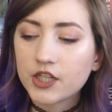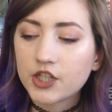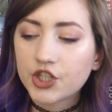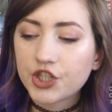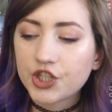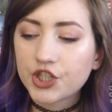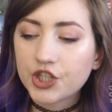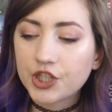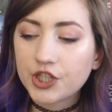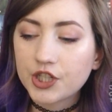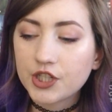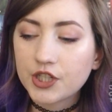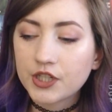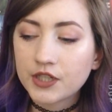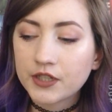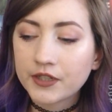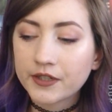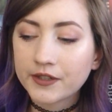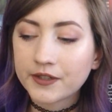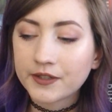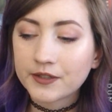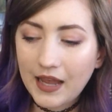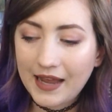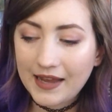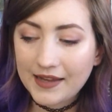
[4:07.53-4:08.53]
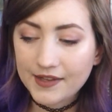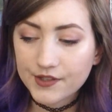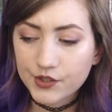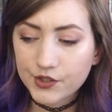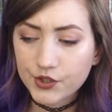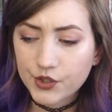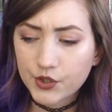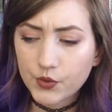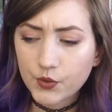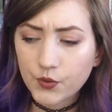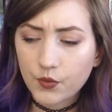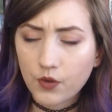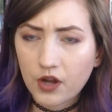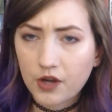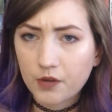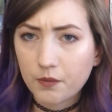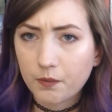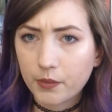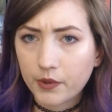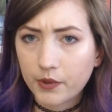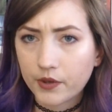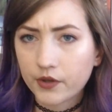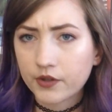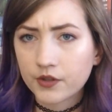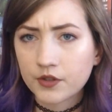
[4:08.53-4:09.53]
she uh, has to
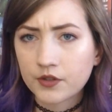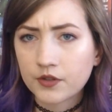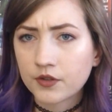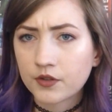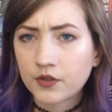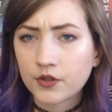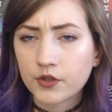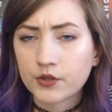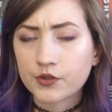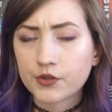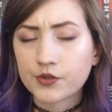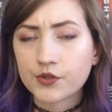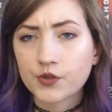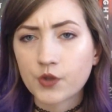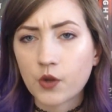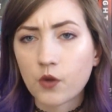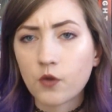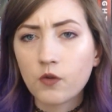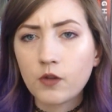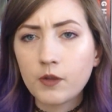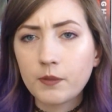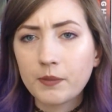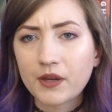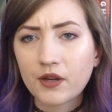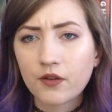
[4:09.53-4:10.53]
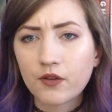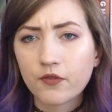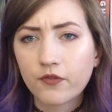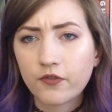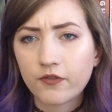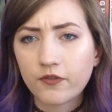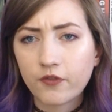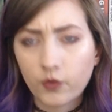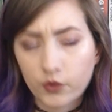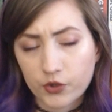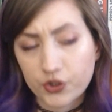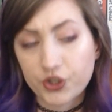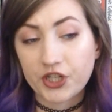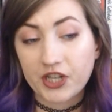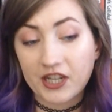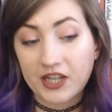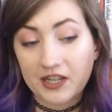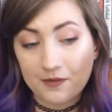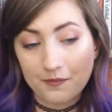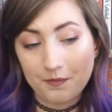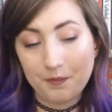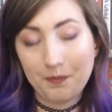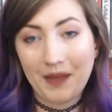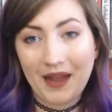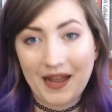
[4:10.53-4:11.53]
unburden her soul before she
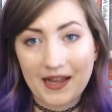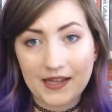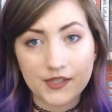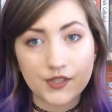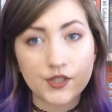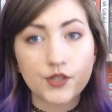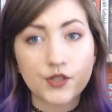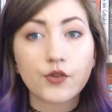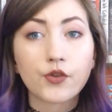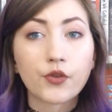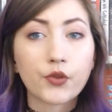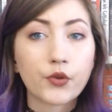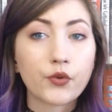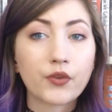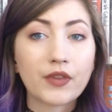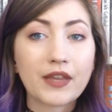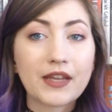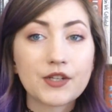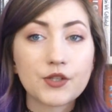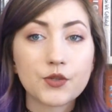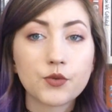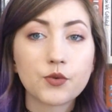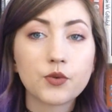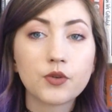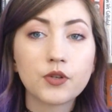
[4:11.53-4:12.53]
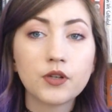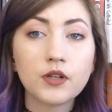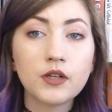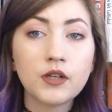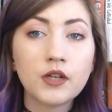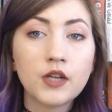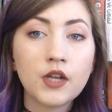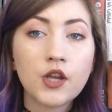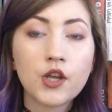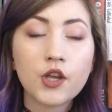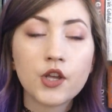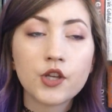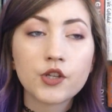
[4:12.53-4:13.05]
can pass through that door.